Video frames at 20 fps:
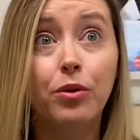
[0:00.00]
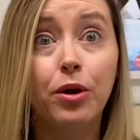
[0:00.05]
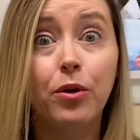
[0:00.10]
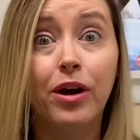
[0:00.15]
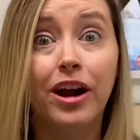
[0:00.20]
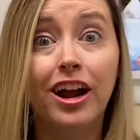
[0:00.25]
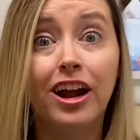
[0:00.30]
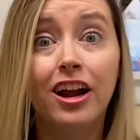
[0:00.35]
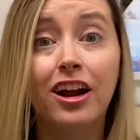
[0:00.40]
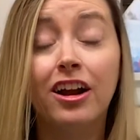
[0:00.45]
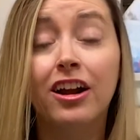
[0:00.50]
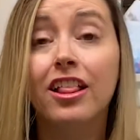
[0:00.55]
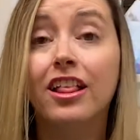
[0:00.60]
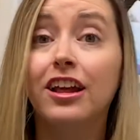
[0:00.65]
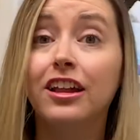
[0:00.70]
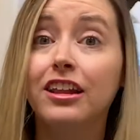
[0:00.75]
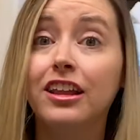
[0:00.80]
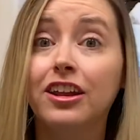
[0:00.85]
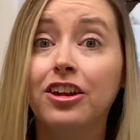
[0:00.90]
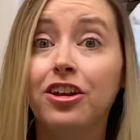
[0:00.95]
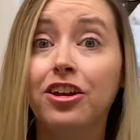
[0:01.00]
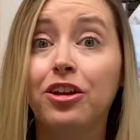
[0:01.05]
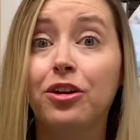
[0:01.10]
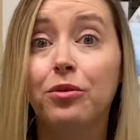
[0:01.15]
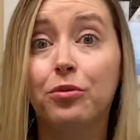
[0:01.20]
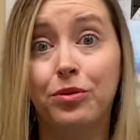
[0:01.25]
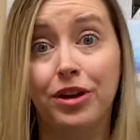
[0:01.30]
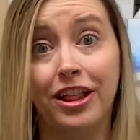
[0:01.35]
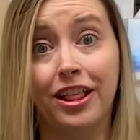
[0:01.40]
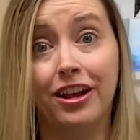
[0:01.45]
requires a
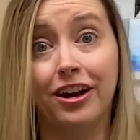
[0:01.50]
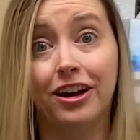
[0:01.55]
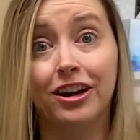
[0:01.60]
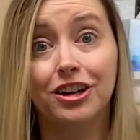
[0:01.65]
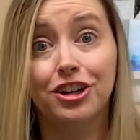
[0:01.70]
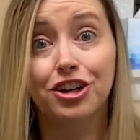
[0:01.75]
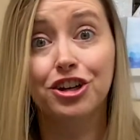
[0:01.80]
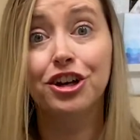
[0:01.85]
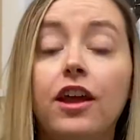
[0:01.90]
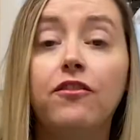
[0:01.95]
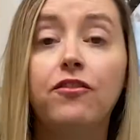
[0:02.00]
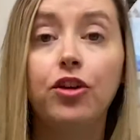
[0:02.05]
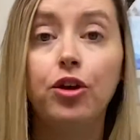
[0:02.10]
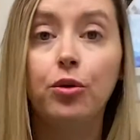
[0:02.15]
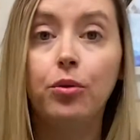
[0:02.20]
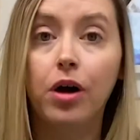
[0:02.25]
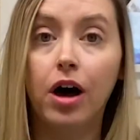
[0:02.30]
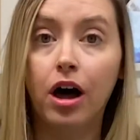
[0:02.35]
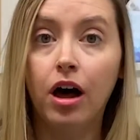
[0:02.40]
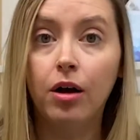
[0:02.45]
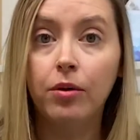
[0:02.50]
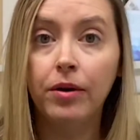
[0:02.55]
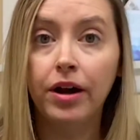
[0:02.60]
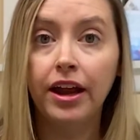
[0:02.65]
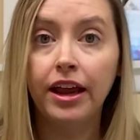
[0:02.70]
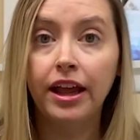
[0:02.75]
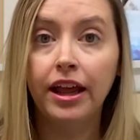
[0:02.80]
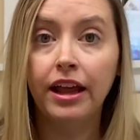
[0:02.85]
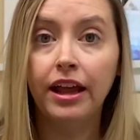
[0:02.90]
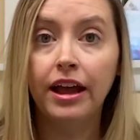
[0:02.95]
little research. If you
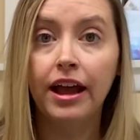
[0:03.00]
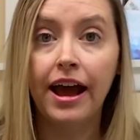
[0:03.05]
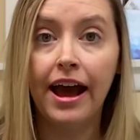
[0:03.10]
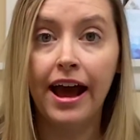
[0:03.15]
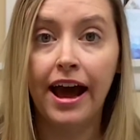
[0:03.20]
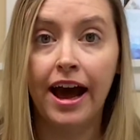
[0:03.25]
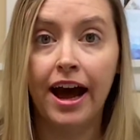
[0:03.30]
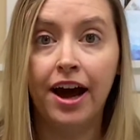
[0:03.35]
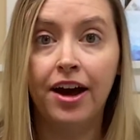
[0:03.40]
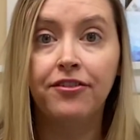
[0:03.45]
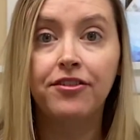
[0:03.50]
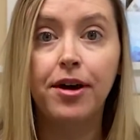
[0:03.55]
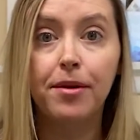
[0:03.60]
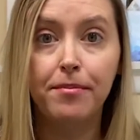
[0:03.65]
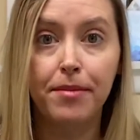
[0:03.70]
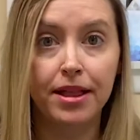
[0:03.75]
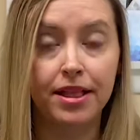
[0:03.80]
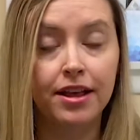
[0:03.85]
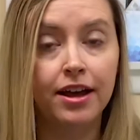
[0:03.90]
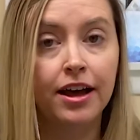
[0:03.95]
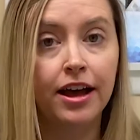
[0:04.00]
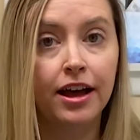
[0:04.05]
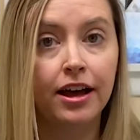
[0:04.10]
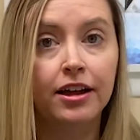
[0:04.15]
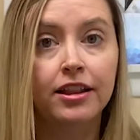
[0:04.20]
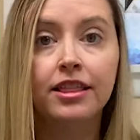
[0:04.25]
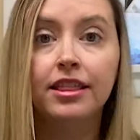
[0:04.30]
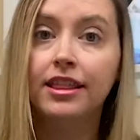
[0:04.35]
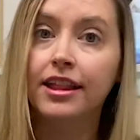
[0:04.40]
already have a mental health